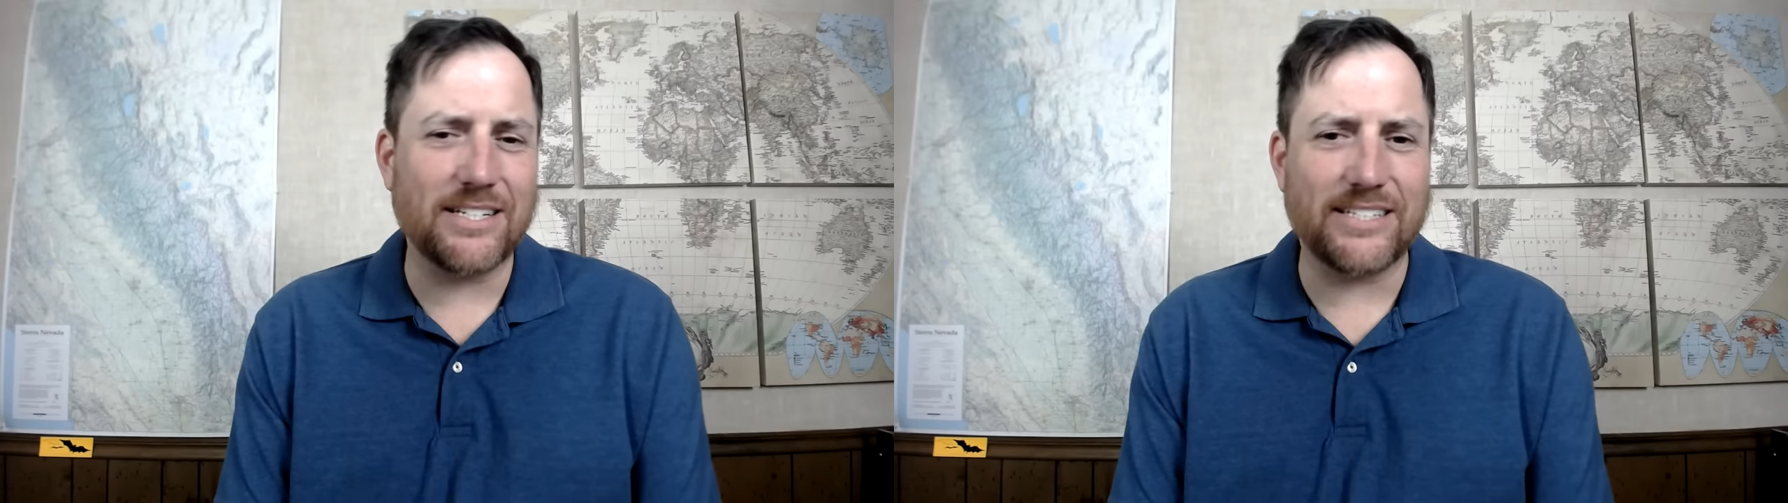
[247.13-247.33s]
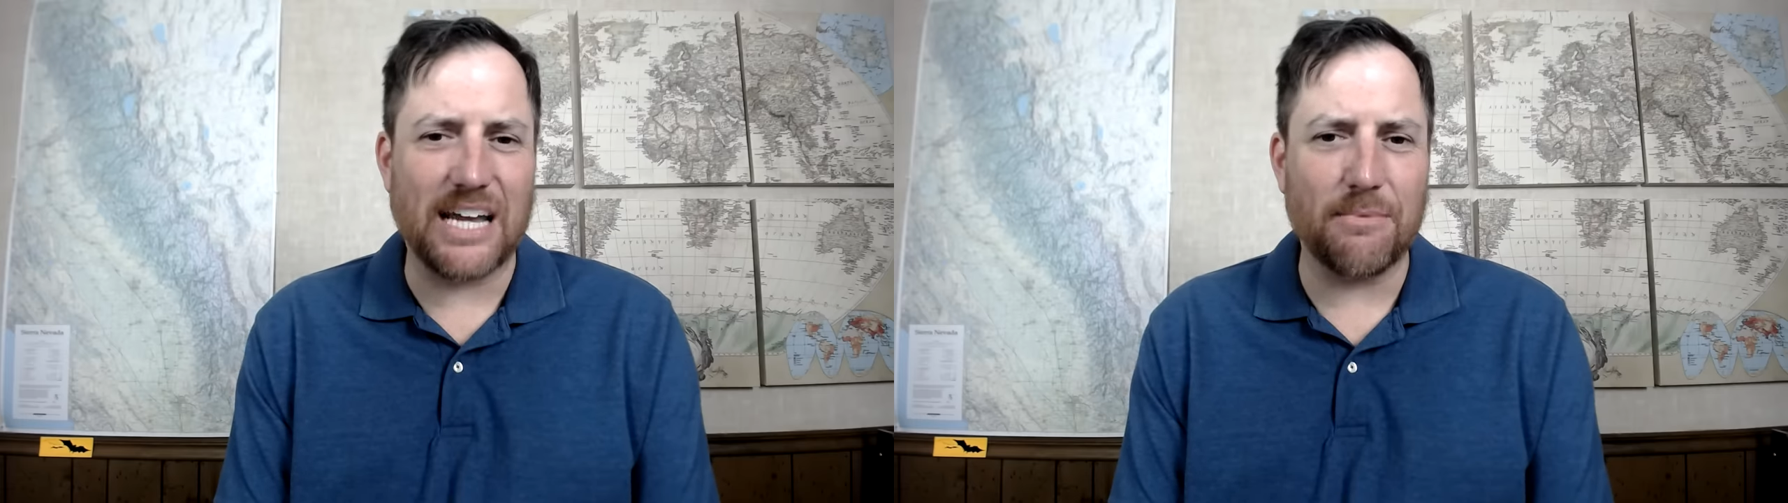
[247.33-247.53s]
but
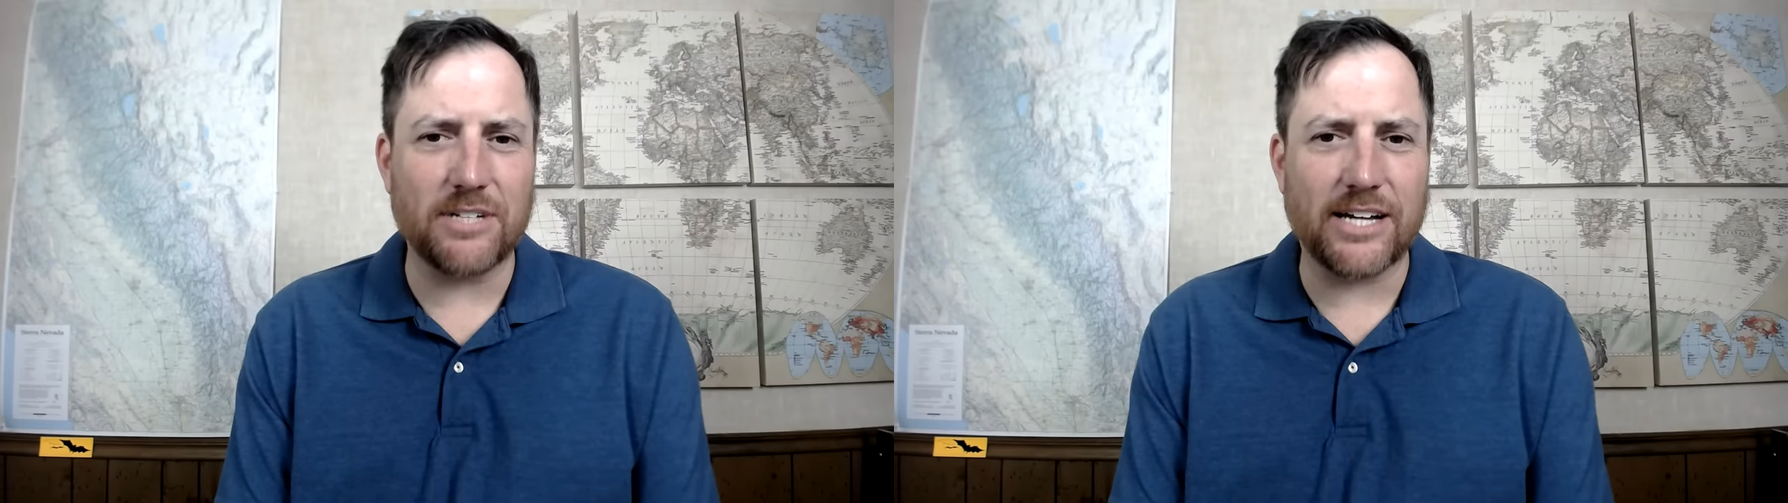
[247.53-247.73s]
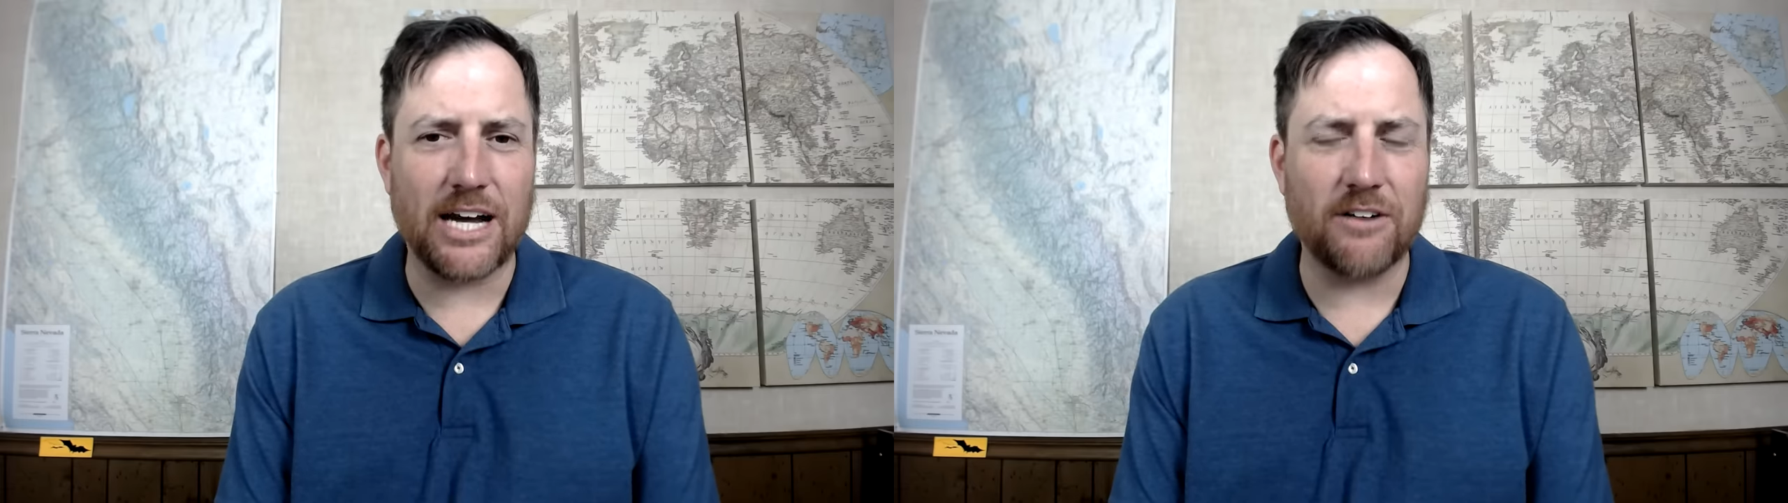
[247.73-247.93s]
that's the
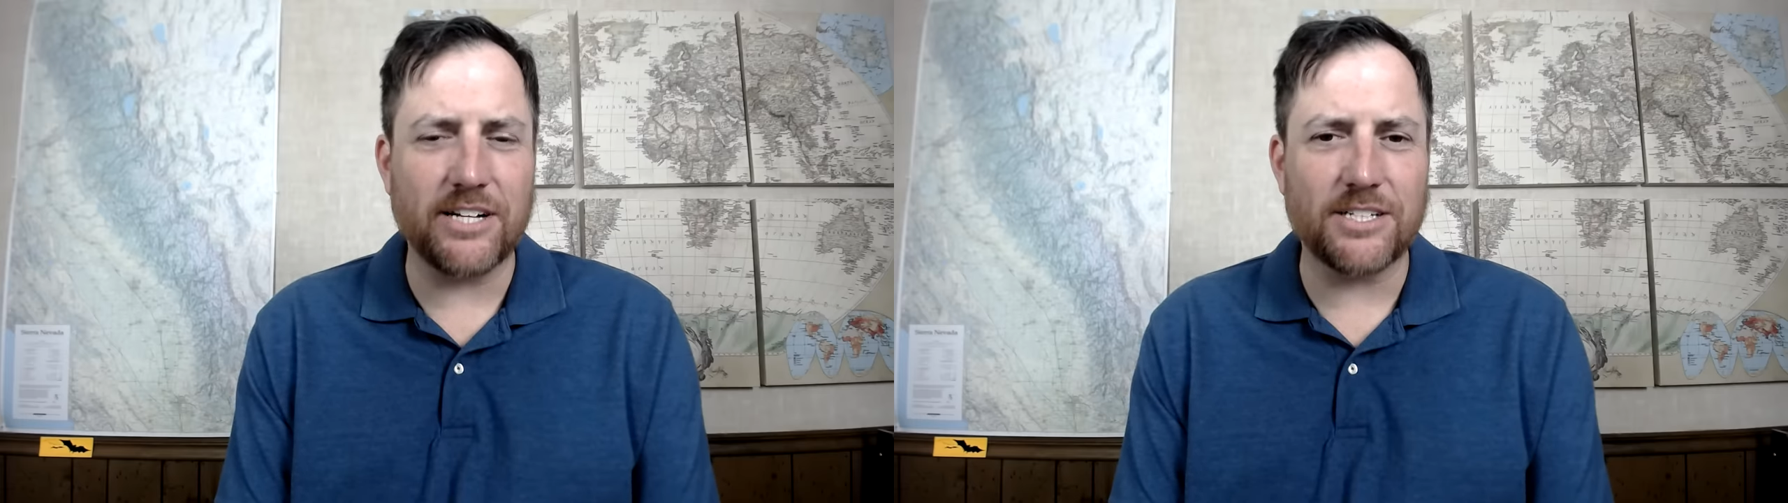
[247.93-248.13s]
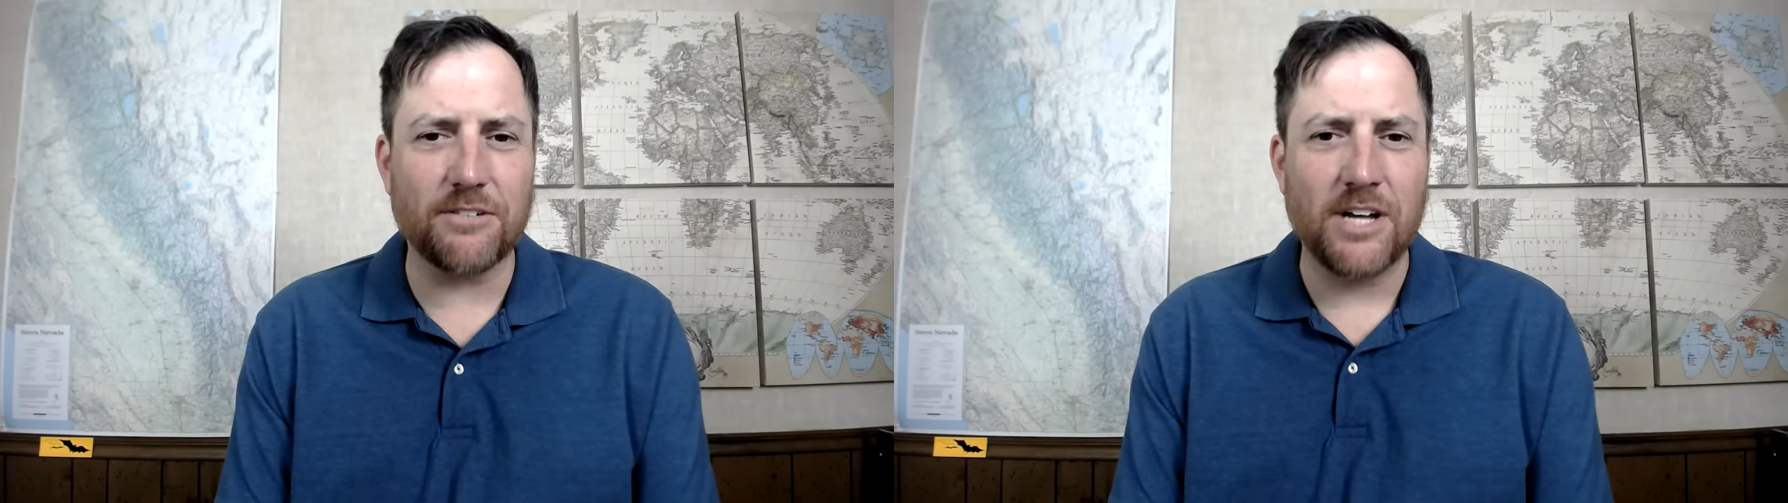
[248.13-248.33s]
same as a county.